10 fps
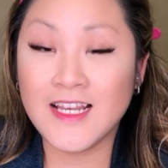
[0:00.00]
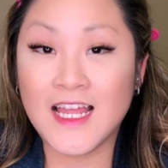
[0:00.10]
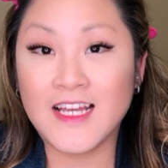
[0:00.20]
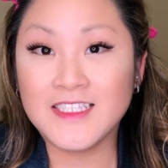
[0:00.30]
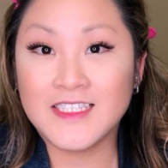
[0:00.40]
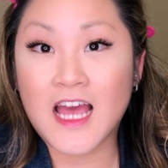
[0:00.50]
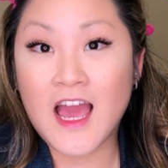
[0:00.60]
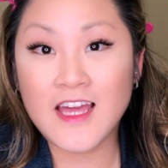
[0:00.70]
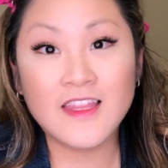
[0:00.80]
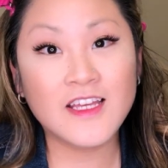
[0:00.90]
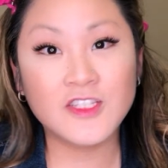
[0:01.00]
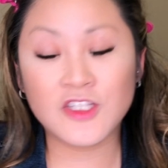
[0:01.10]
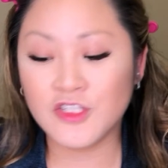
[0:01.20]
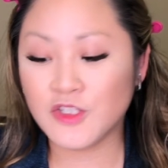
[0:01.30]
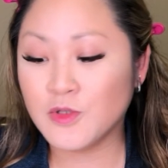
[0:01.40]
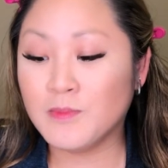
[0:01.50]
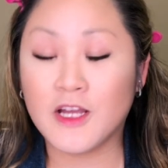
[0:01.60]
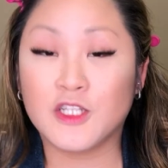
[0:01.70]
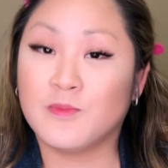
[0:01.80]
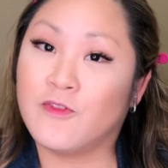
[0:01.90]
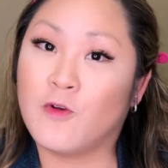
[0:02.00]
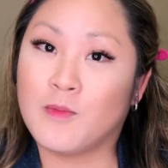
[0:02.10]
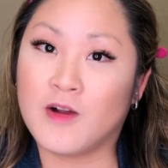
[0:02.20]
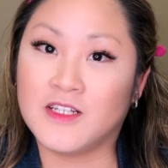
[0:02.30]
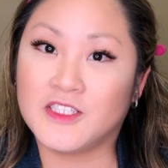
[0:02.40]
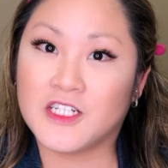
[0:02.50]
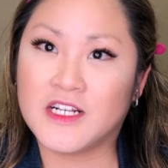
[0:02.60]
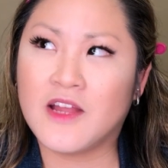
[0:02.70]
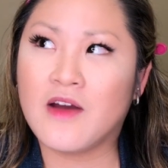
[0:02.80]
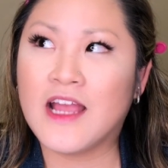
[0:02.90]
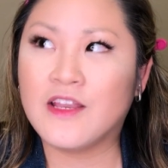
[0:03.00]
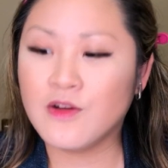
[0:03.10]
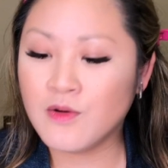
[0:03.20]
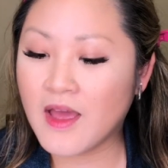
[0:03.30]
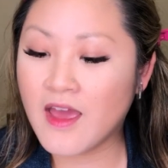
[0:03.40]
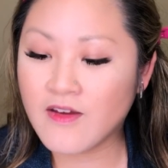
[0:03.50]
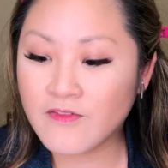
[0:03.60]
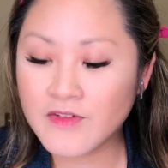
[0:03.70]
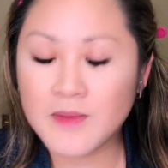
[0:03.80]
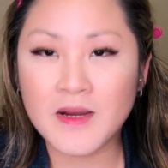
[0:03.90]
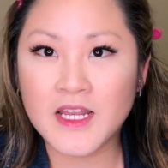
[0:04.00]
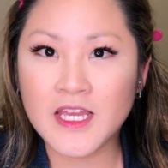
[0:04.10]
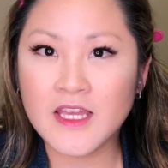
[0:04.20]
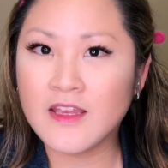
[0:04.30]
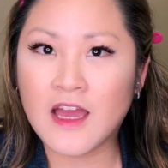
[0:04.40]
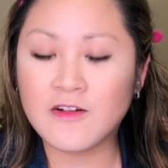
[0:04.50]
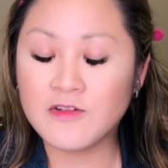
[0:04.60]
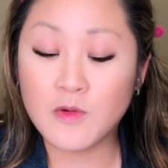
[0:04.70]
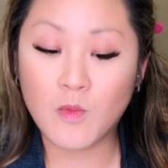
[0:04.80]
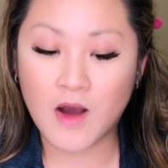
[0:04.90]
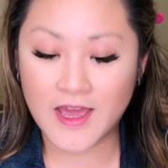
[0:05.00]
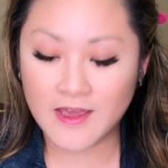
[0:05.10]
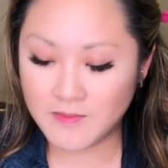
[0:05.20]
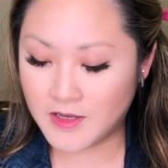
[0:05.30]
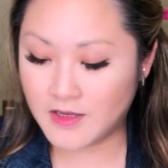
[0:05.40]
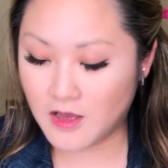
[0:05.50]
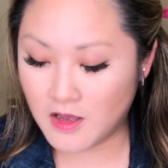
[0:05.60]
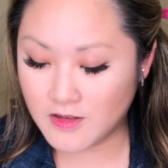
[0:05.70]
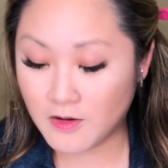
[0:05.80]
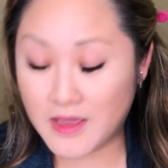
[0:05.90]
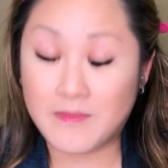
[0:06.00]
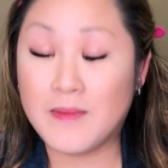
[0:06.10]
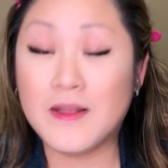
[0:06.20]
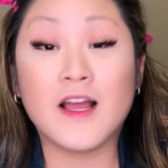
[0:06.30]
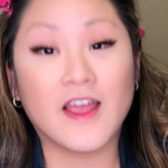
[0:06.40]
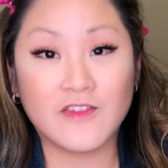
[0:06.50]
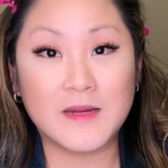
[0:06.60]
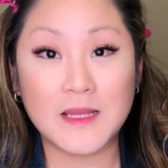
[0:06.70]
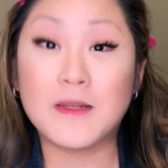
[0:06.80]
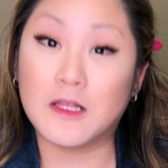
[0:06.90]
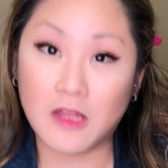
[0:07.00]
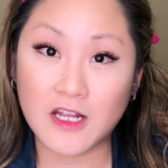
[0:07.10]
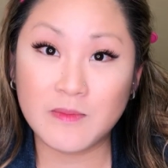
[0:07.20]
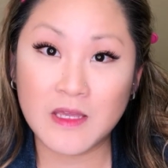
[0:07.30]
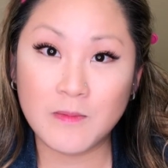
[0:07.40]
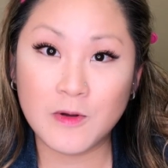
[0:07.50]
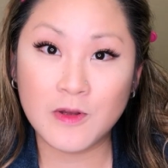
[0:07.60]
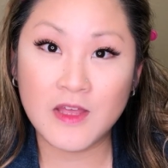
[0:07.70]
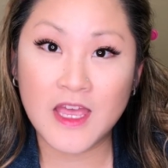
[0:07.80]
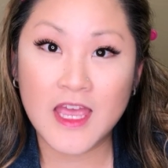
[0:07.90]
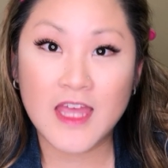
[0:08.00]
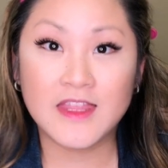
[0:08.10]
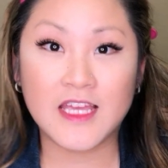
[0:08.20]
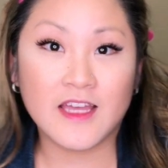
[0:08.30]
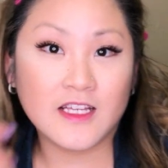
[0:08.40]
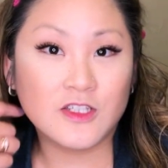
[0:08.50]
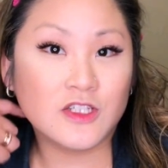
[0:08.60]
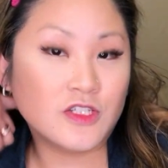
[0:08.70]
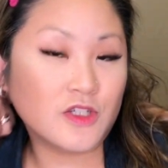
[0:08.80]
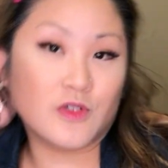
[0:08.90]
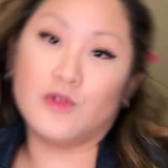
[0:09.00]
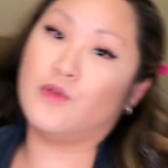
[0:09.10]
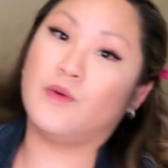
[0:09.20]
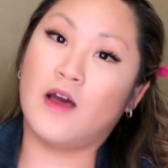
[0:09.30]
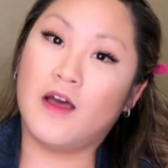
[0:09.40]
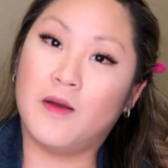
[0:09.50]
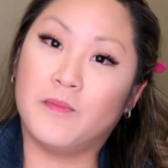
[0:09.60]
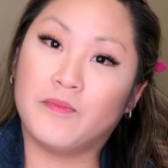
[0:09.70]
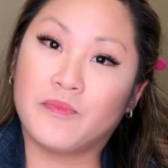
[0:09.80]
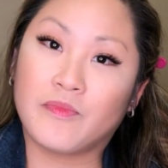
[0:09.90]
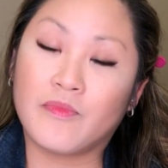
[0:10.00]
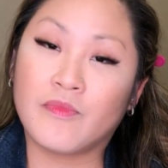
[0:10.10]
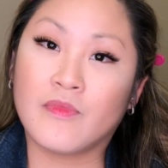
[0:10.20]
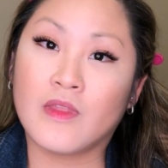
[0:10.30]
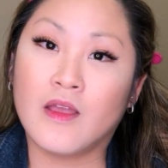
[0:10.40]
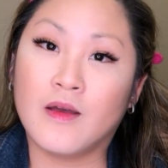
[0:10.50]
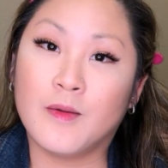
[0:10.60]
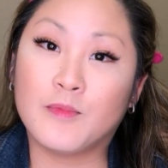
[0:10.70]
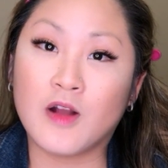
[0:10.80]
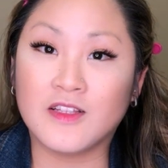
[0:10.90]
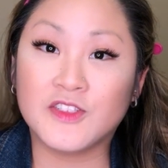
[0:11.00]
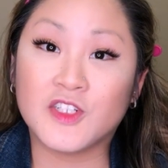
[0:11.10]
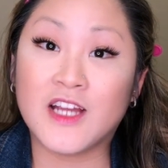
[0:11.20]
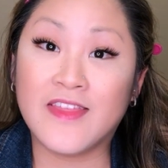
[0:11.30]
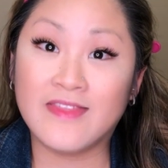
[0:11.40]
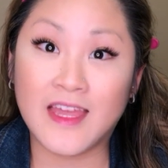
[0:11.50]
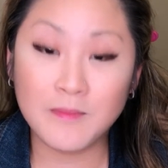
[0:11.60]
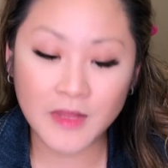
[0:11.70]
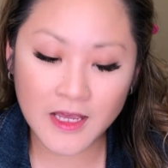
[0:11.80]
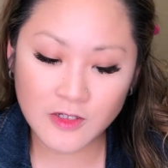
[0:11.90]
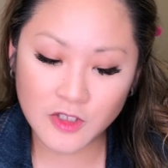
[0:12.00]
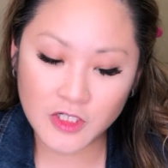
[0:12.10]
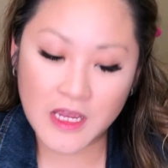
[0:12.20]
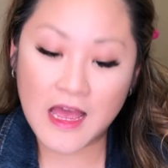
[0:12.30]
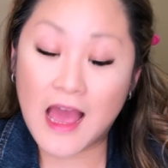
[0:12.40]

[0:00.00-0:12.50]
Next, I like to do blush before bronzer. Now, I know everybody, I don't know why, but okay, maybe not everybody, but a lot of people, they like to do bronzer and then blush.